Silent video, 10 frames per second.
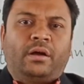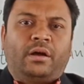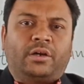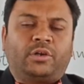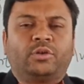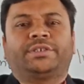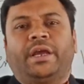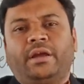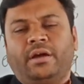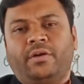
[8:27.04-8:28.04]
to
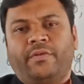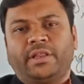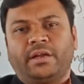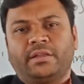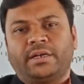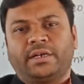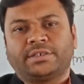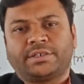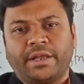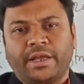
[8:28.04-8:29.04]
check whether that
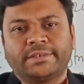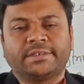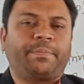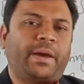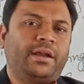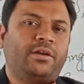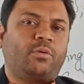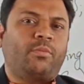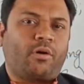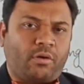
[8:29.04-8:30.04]
string is a
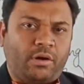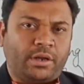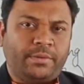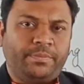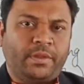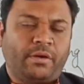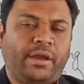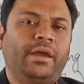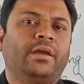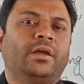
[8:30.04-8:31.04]
palindrome or not.
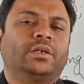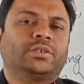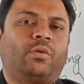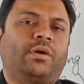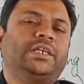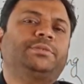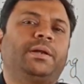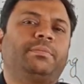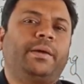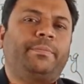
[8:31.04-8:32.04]
Okay. So what is
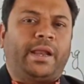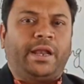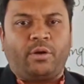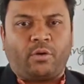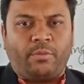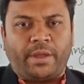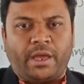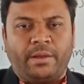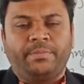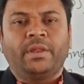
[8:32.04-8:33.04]
meant by palindrome
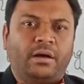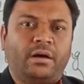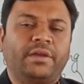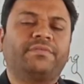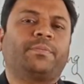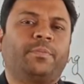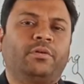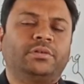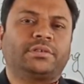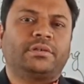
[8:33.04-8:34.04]
here? You
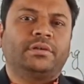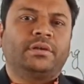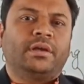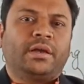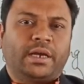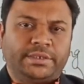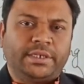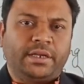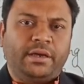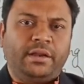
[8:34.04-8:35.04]
suppose
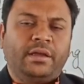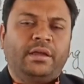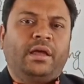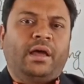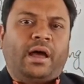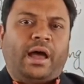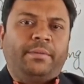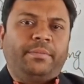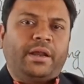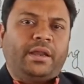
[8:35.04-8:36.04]
consider I
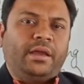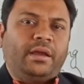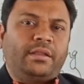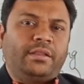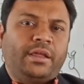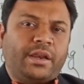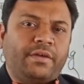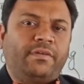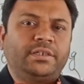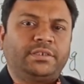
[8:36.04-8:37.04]
am getting the
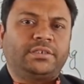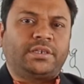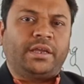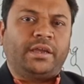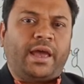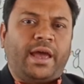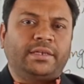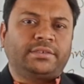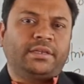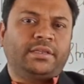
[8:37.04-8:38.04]
reverse string
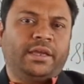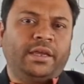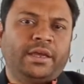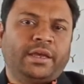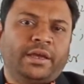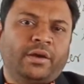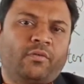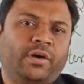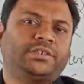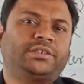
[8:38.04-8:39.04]
as the
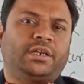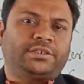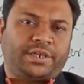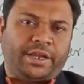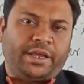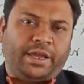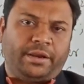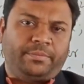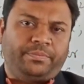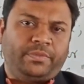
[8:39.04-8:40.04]
original string
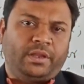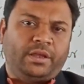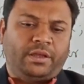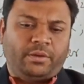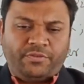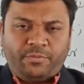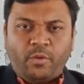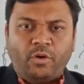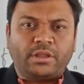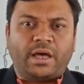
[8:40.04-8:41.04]
here. If
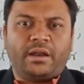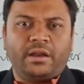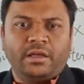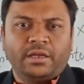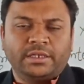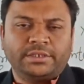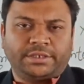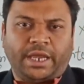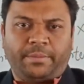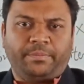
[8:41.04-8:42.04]
both are
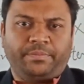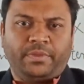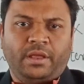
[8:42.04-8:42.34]
same.